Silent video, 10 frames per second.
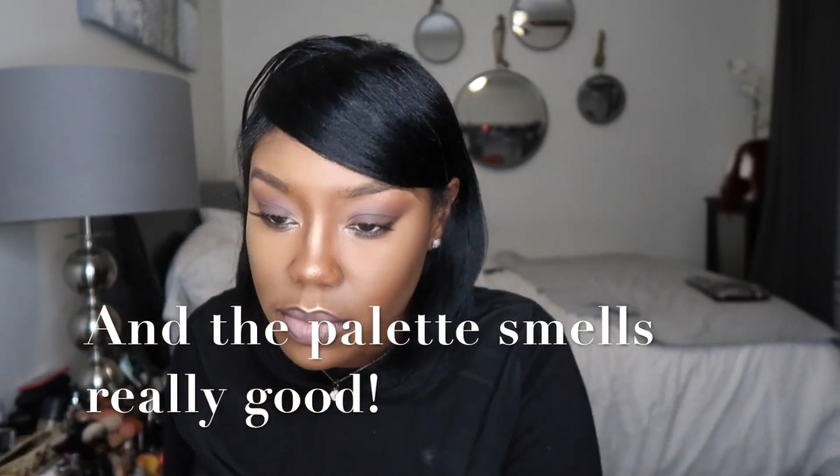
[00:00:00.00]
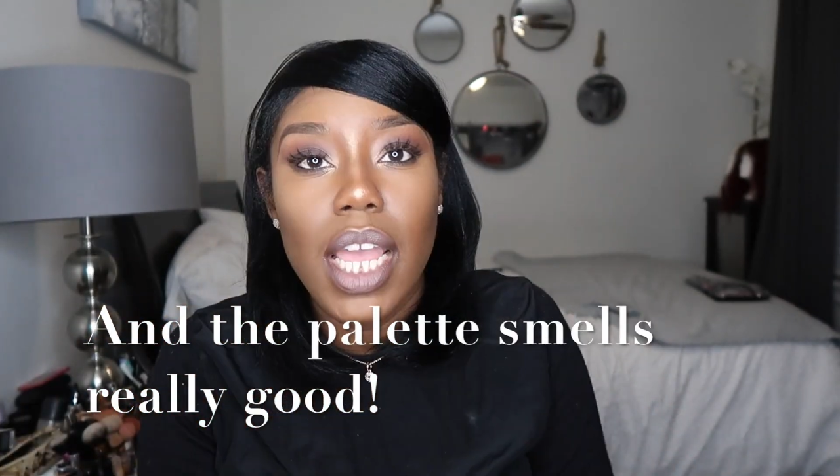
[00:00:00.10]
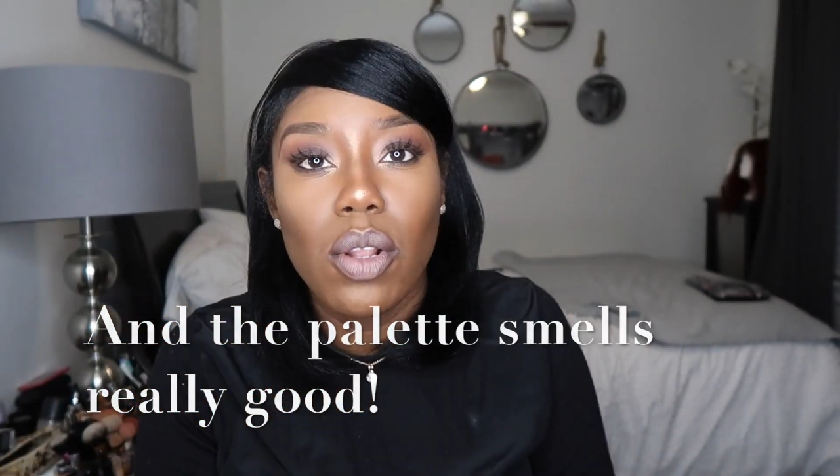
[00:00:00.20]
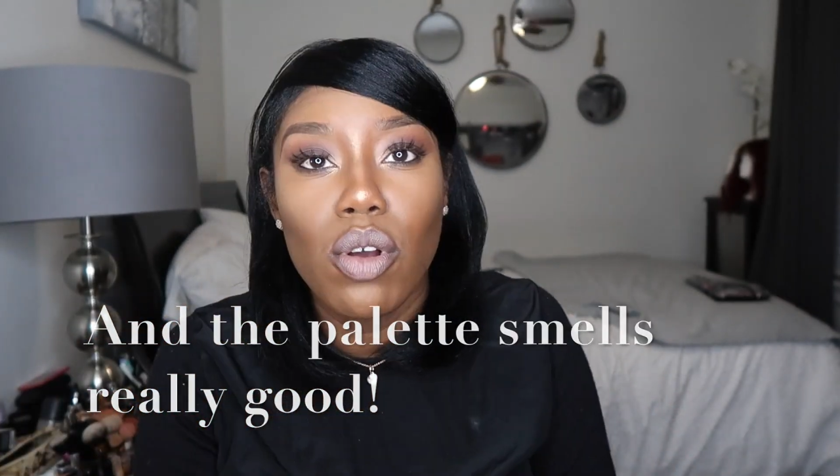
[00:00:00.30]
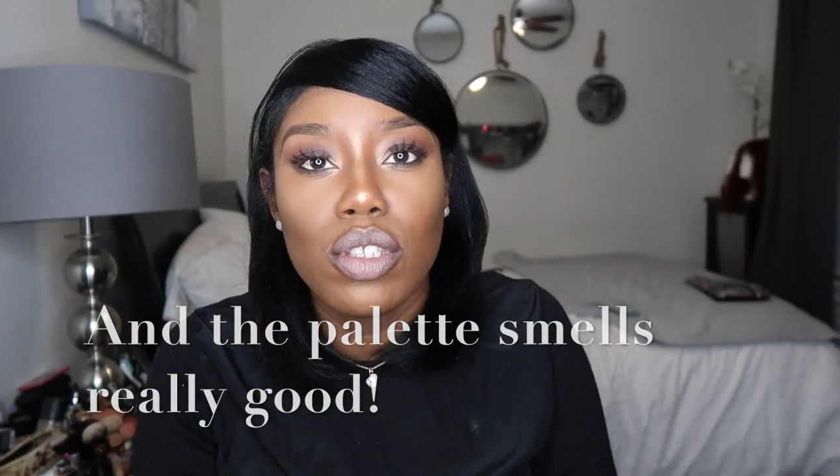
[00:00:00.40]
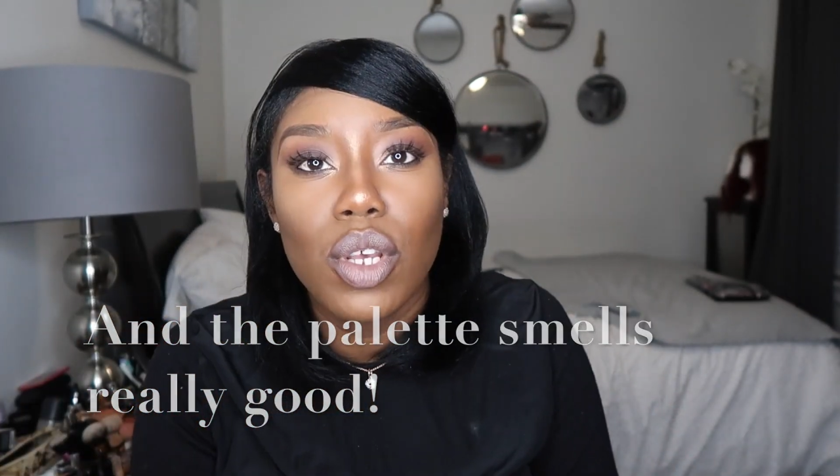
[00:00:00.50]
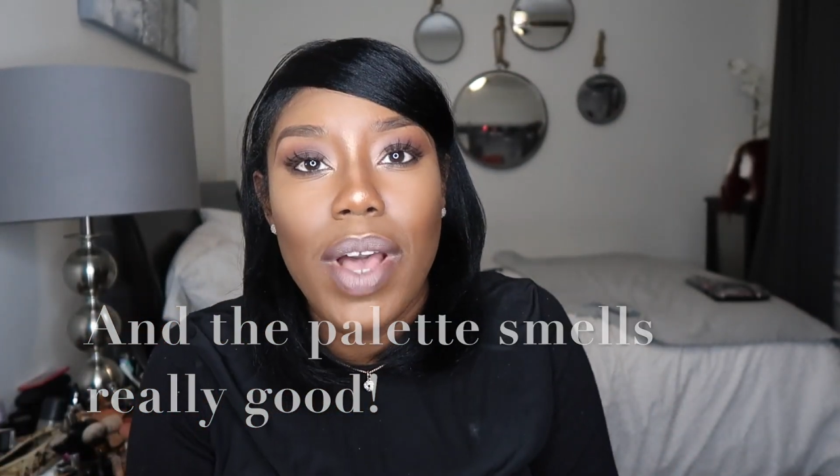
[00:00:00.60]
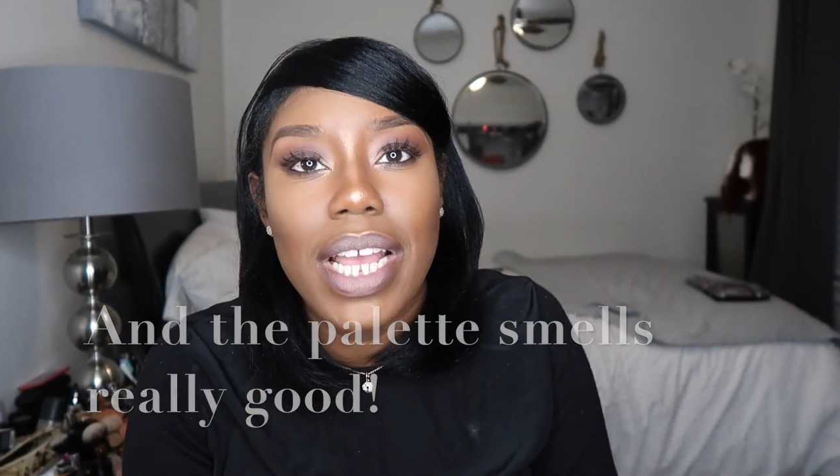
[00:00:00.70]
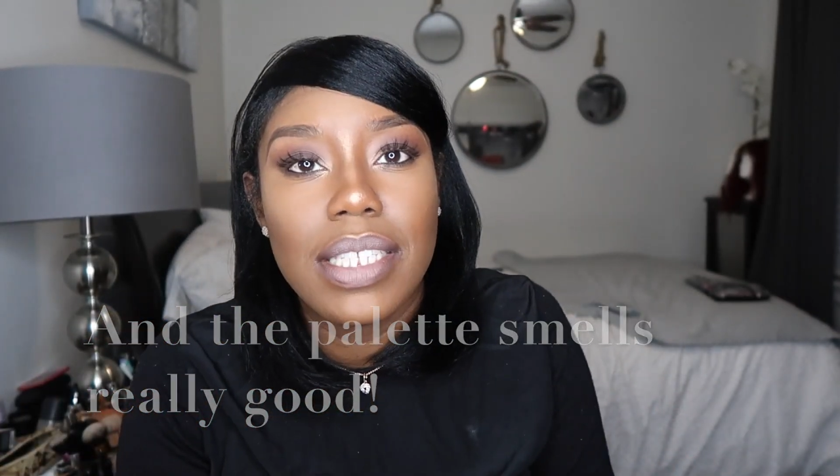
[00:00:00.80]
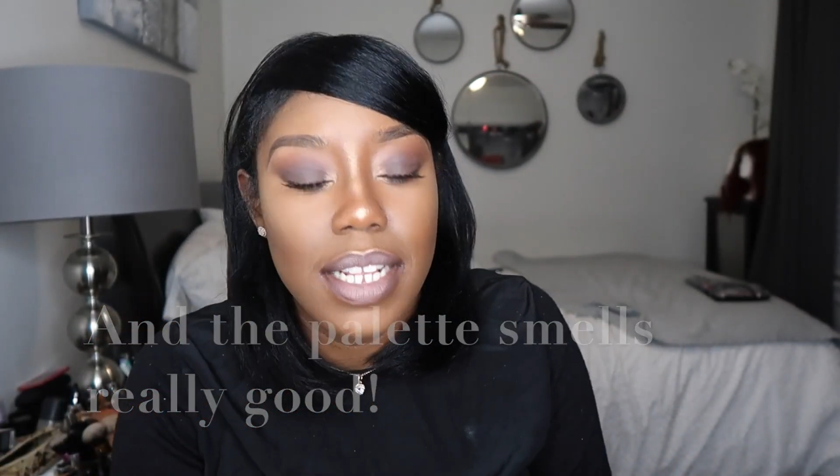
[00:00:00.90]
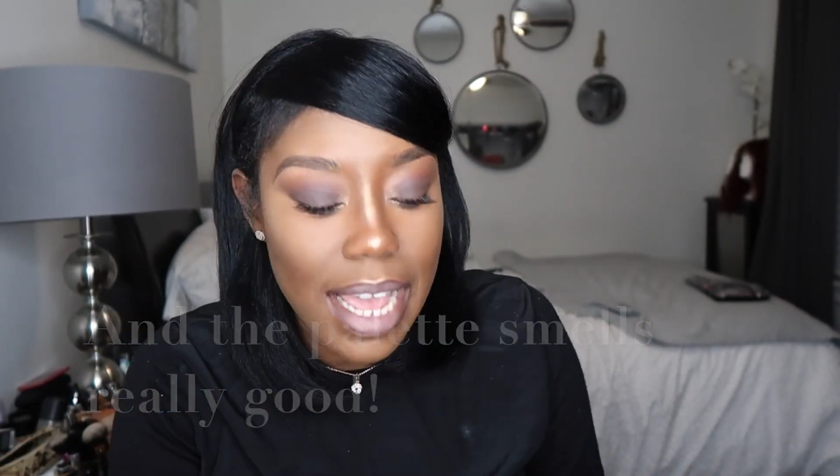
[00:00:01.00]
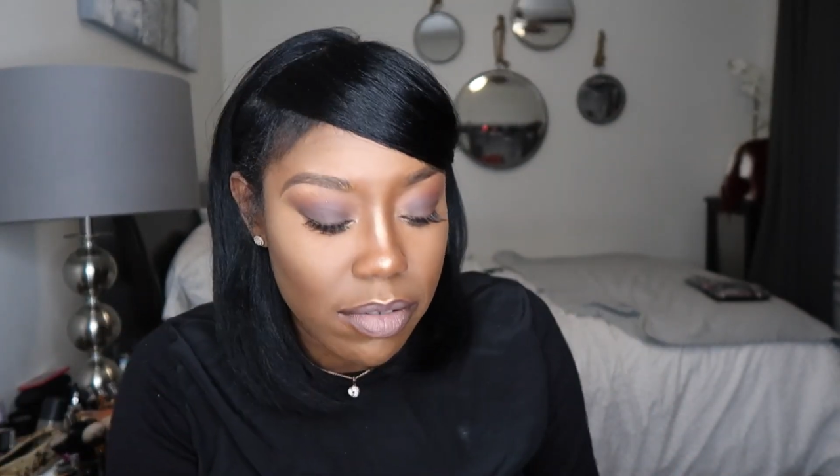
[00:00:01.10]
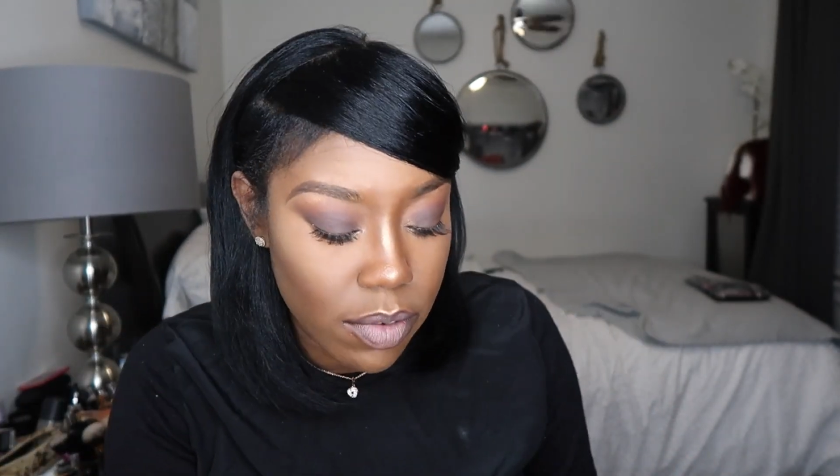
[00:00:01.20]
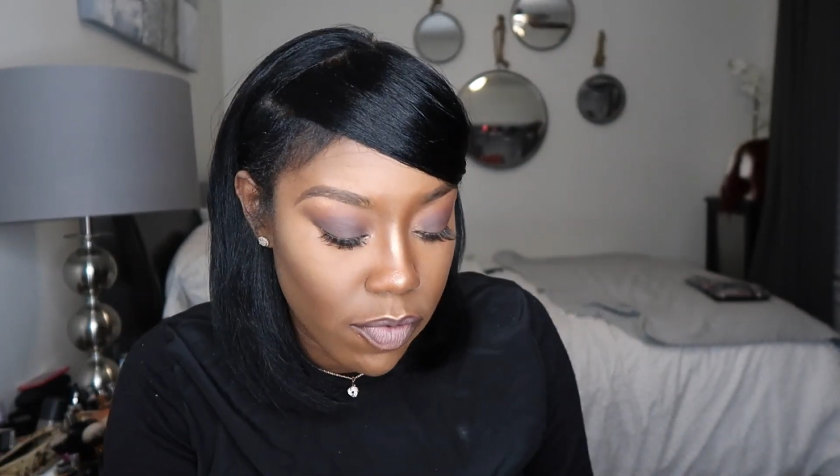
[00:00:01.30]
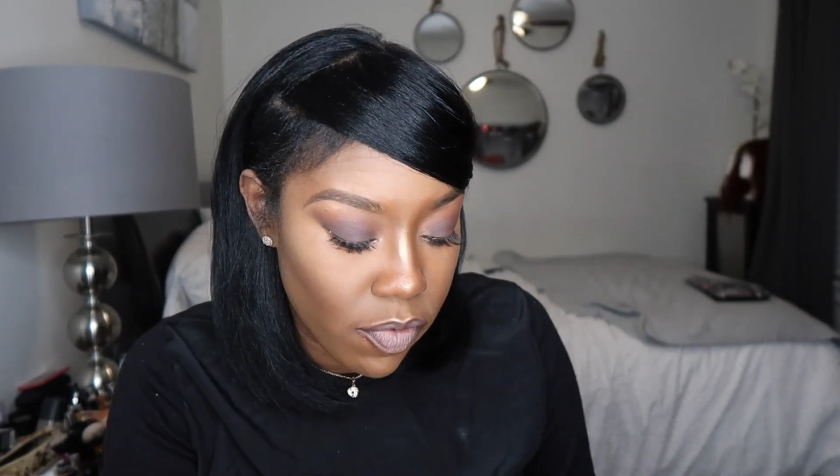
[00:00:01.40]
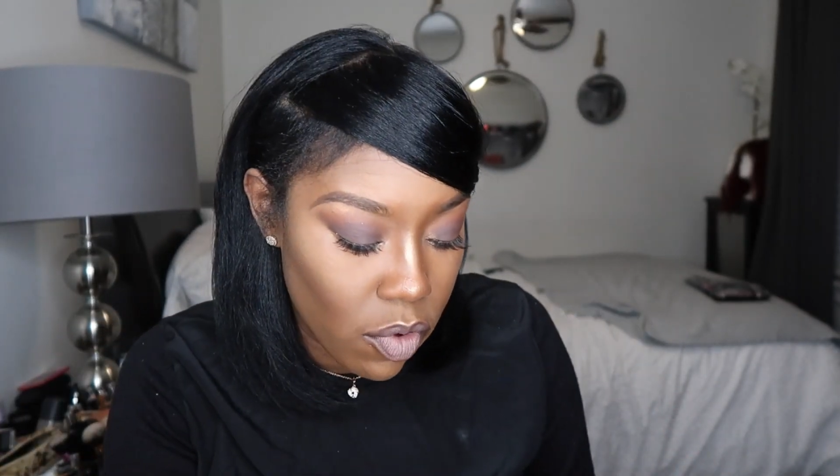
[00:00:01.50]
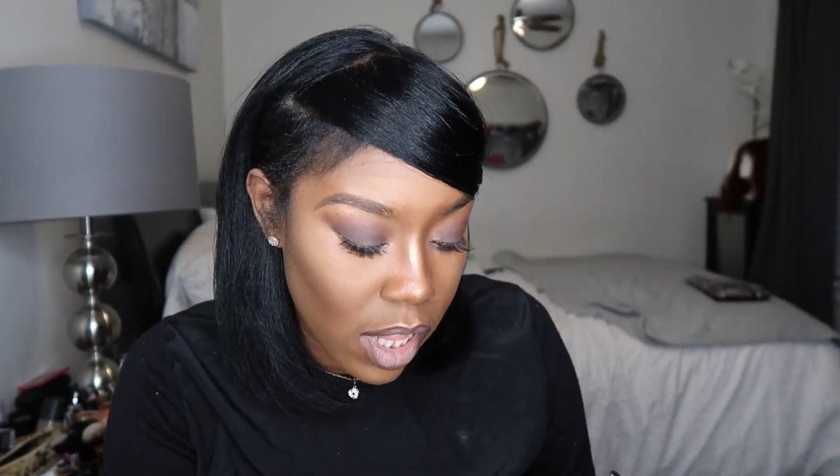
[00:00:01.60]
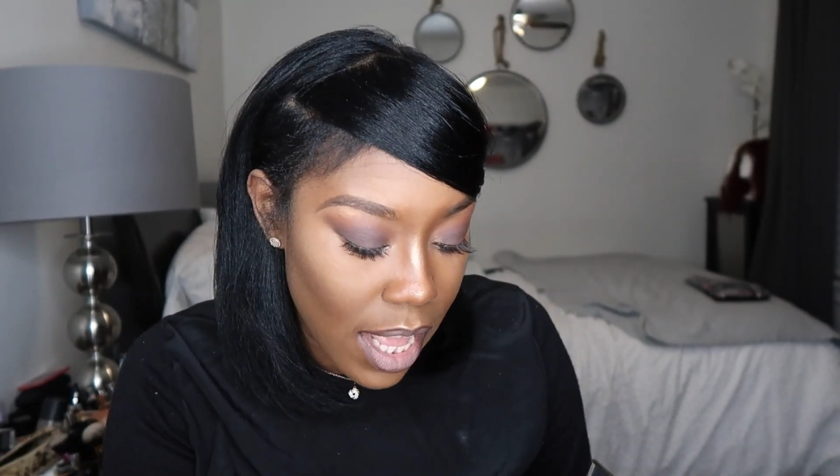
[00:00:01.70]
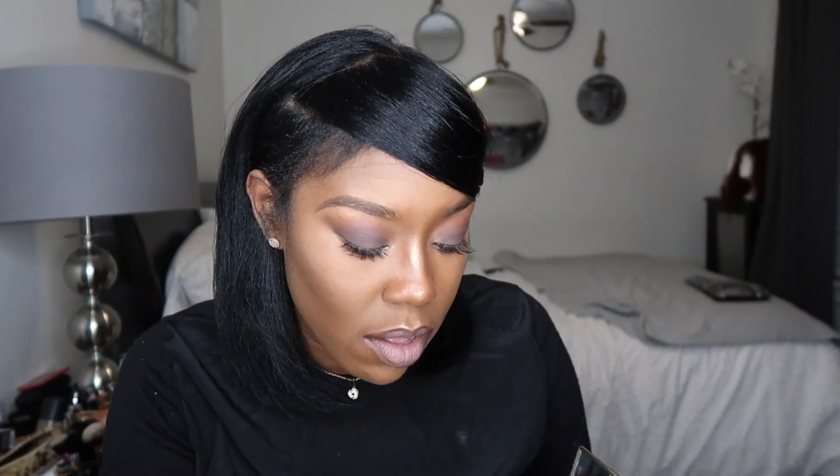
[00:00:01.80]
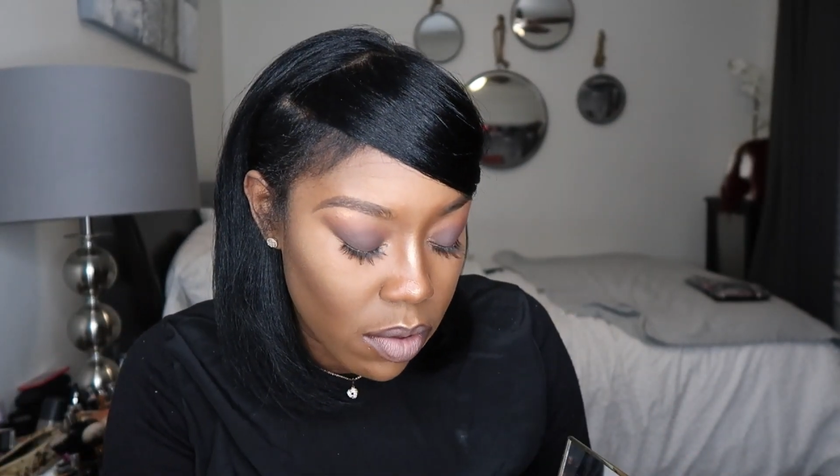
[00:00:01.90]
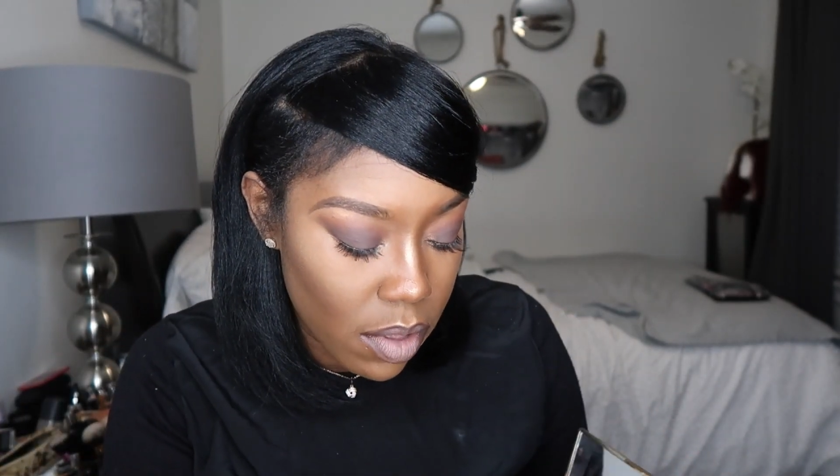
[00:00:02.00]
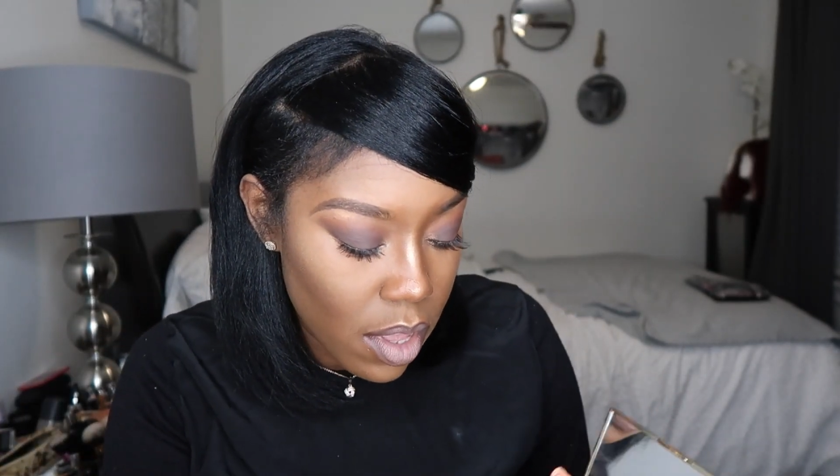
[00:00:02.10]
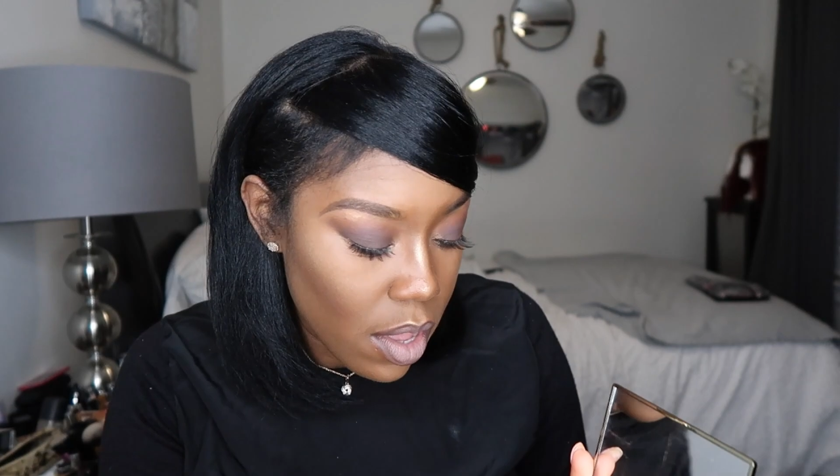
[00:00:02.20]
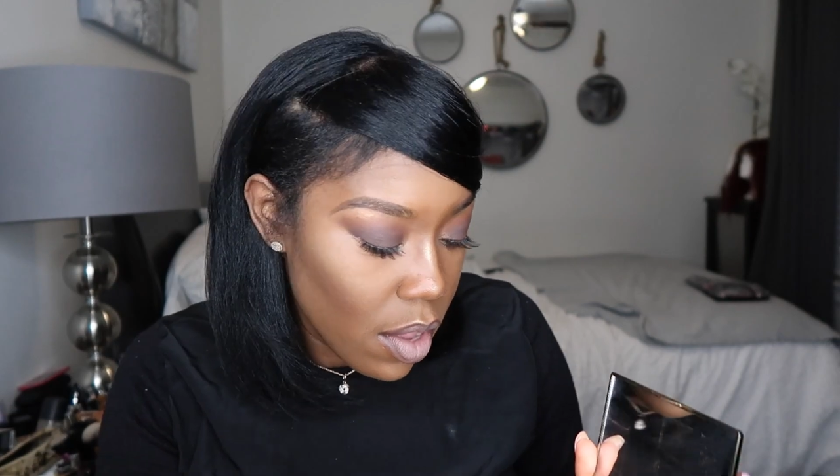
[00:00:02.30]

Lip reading: And also I did have some fallout